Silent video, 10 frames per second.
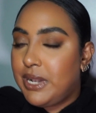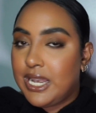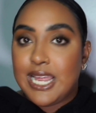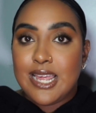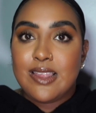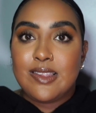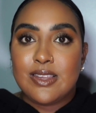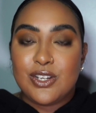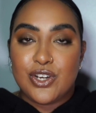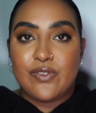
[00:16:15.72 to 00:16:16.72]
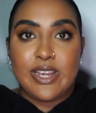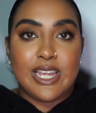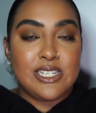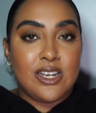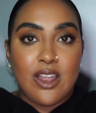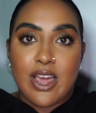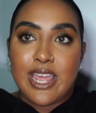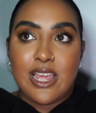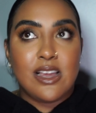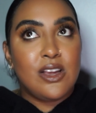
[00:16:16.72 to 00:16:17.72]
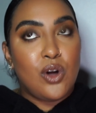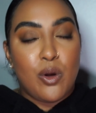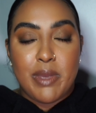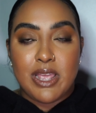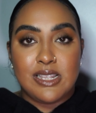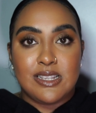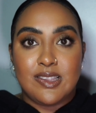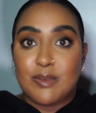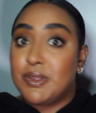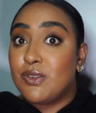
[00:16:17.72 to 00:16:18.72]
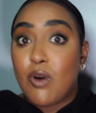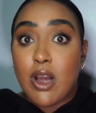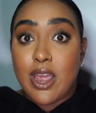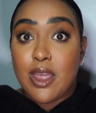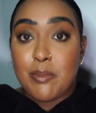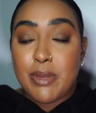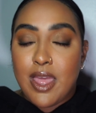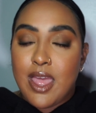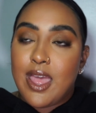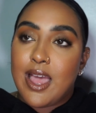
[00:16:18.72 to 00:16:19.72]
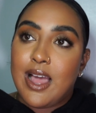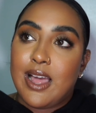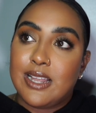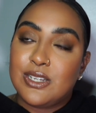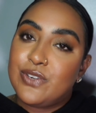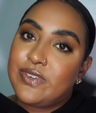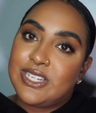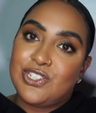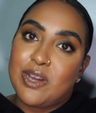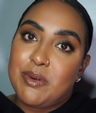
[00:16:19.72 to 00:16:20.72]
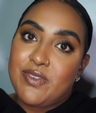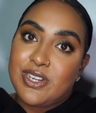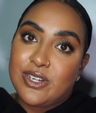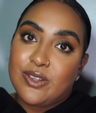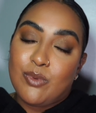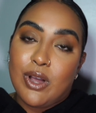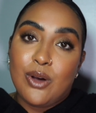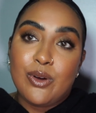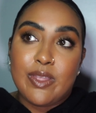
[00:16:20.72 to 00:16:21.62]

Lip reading: Please don't forget to like, comment, subscribe, and don't forget to share my video as well.